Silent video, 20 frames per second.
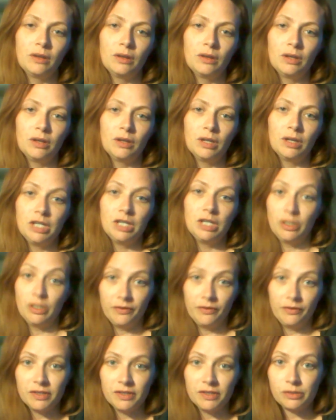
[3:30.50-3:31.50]
you know, if
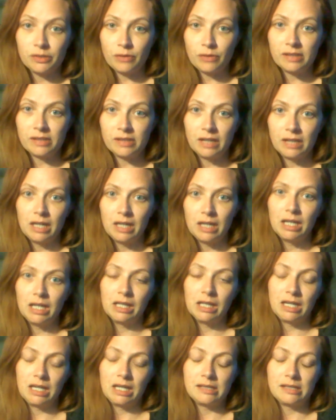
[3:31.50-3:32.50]
this is resonating,
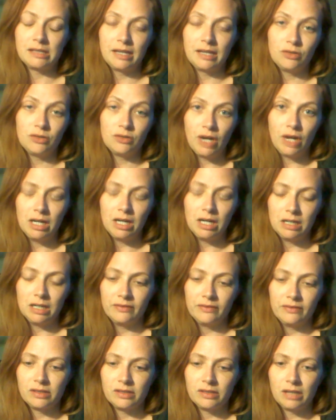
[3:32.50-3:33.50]
like I said, great, and if
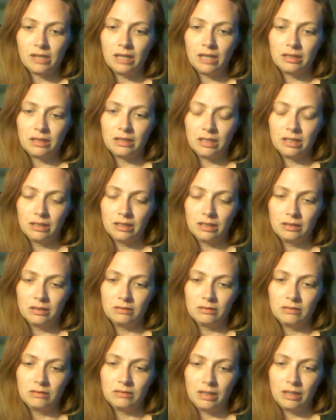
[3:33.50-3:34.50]
it's not, then
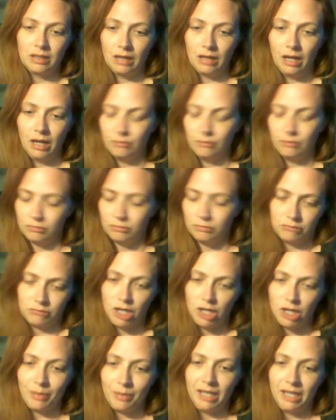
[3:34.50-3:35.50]

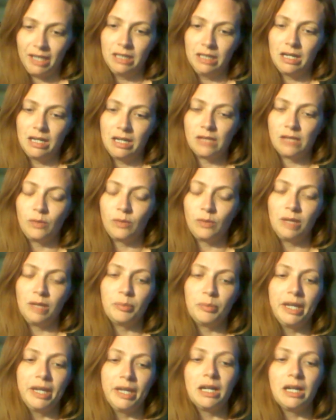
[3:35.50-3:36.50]
check back in next week.
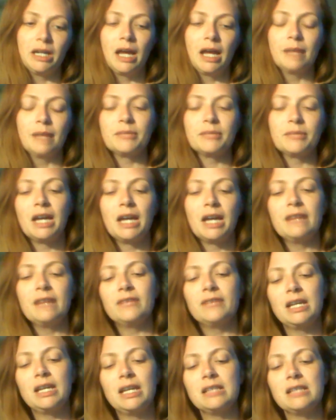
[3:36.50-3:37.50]
But I'm kind of
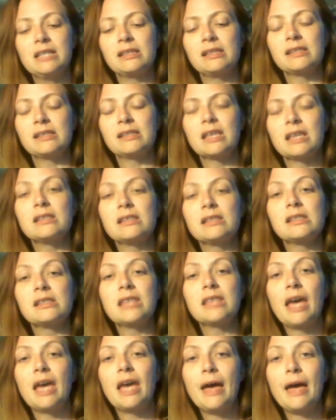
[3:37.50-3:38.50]
getting the sense
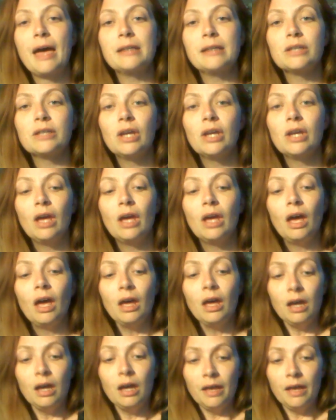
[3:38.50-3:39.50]
that
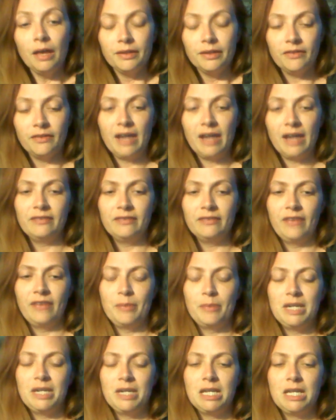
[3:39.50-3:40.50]
the Divine
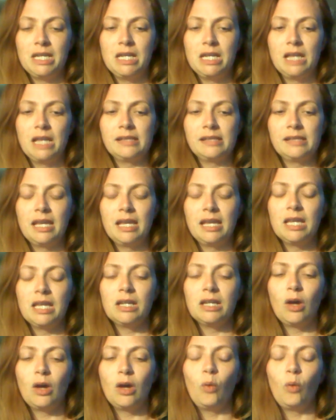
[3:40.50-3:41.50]
Feminine has hit
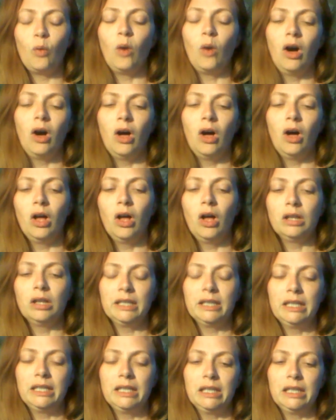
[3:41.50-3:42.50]
a wall
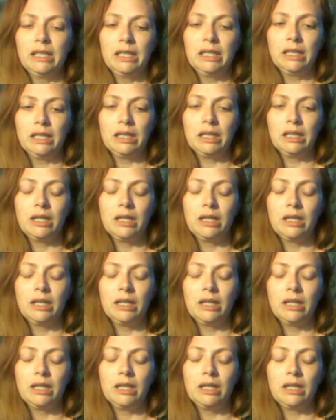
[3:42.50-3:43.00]
in